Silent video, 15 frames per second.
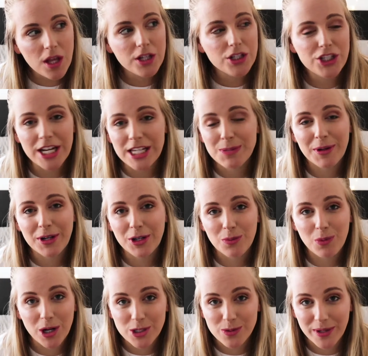Jasper could
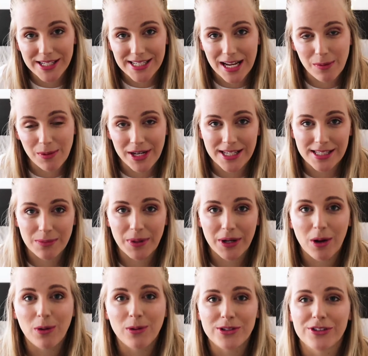watch one day when he's a bit
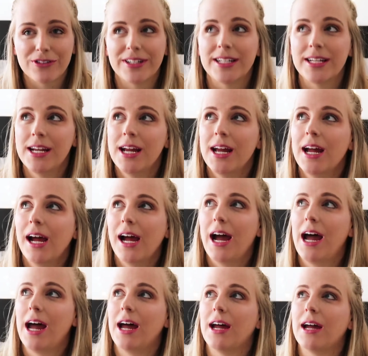older, and
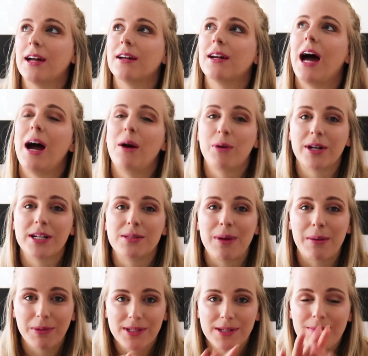I wanted to be
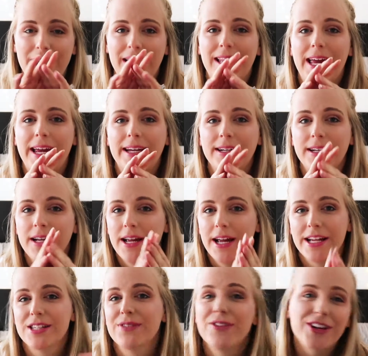able to make like
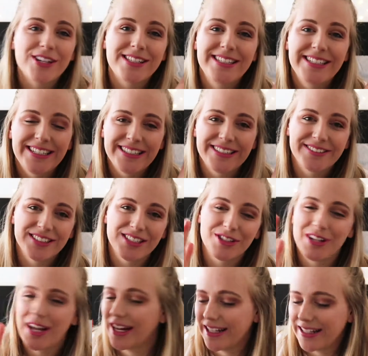his first year and
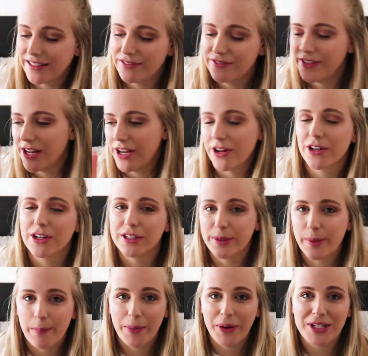do like a little
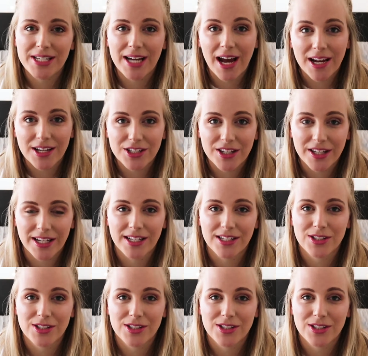video montage thing.